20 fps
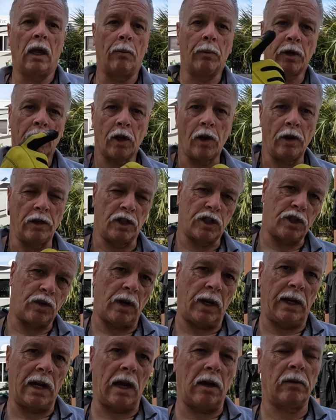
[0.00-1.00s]
I'm going to go ahead and
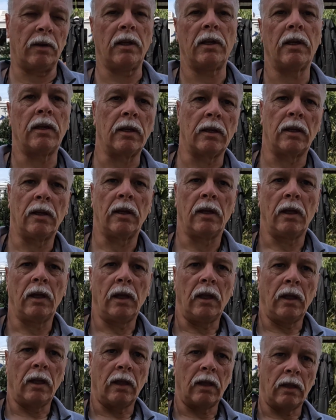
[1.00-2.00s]
straighten out
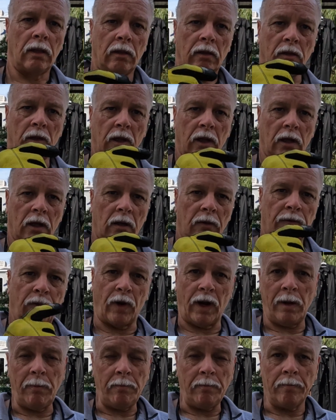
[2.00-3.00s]
the
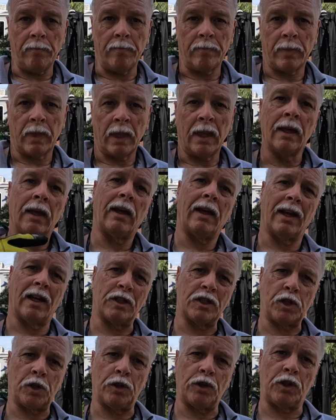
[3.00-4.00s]
frame, and
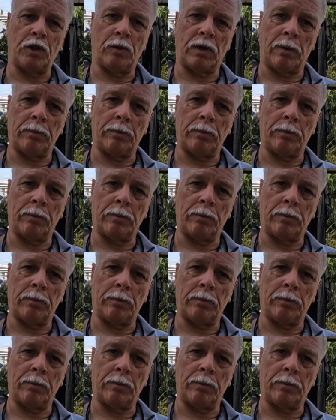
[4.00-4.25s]
I'll show it to you